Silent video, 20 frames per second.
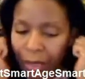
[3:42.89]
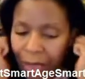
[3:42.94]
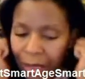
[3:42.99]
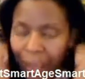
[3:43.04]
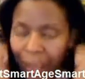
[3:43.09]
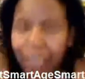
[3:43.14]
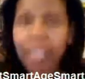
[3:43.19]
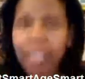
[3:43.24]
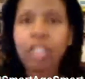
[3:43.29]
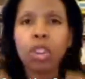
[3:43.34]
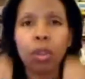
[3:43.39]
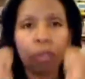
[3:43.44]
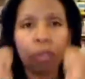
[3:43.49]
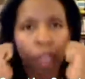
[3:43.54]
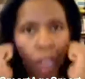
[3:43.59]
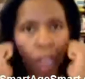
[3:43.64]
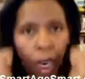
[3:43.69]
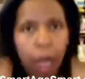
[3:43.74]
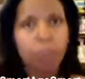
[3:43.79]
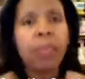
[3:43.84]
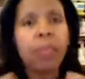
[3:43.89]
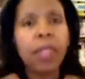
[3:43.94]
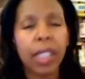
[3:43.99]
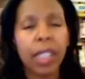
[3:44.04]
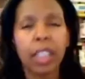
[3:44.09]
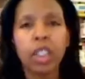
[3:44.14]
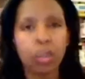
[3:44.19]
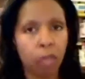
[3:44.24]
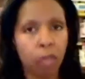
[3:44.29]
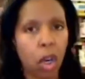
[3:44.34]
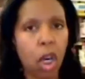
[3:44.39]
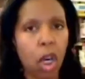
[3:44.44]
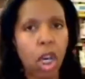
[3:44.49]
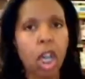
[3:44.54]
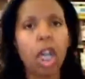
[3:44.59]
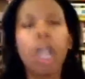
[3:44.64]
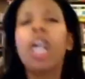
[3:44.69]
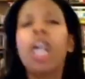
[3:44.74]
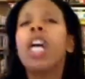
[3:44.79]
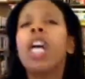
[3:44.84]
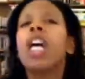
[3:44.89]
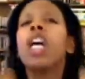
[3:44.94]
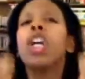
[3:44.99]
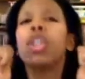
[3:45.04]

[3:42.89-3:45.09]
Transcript: Liz, you've come this far.